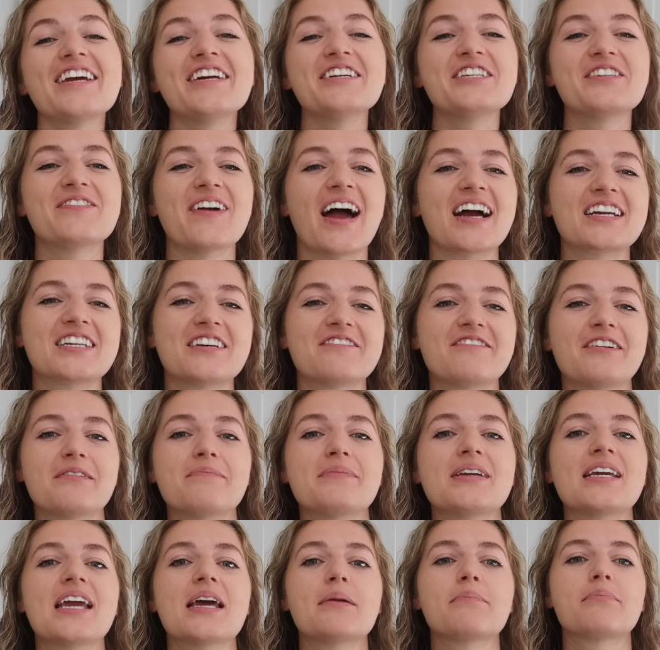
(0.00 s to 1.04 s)
huge factor for
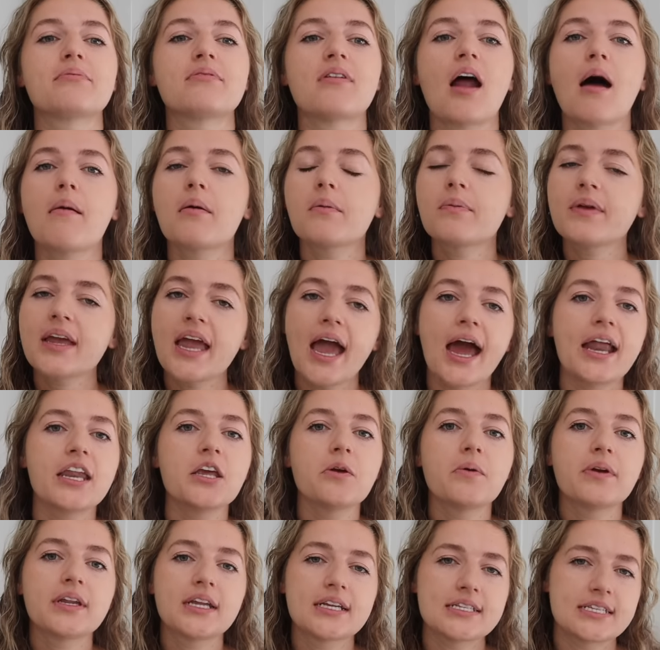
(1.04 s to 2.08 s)
me and probably
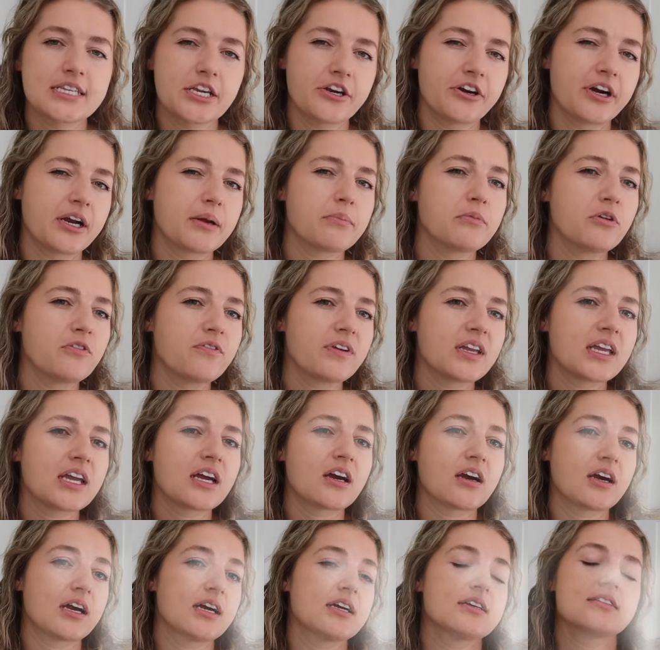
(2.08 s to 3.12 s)
anyone considering moving
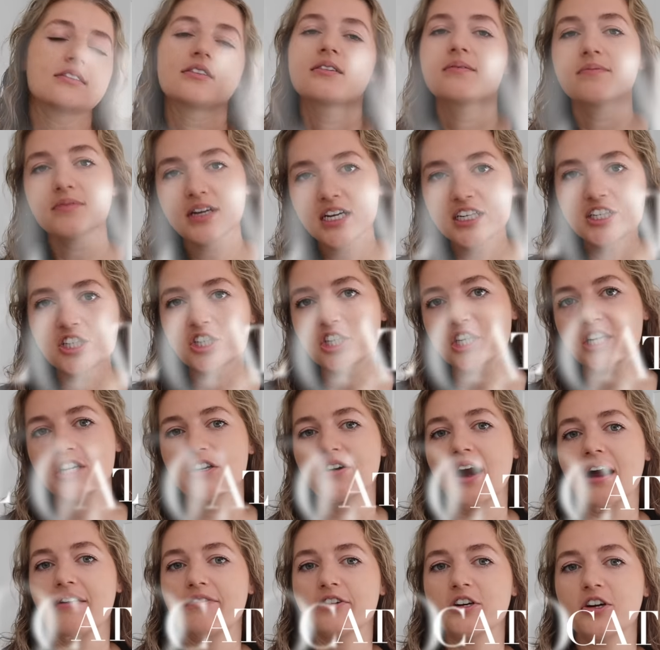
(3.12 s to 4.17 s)
here is its
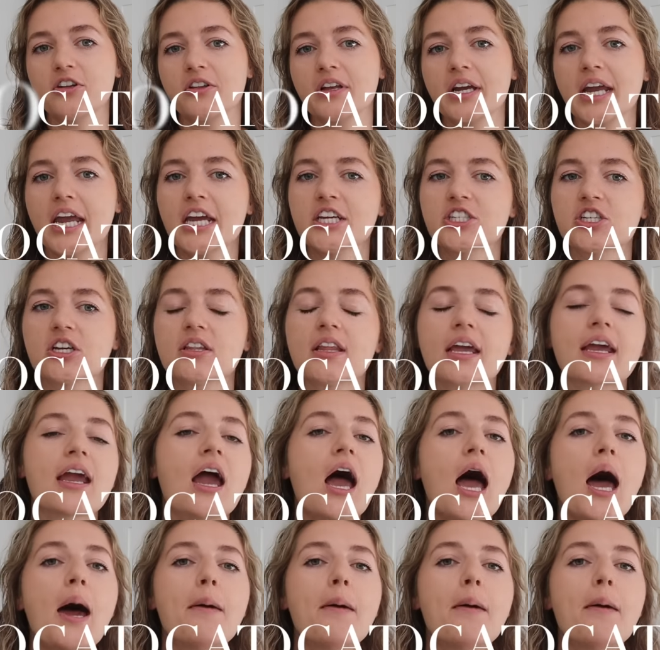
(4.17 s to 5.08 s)
geographical location. Like,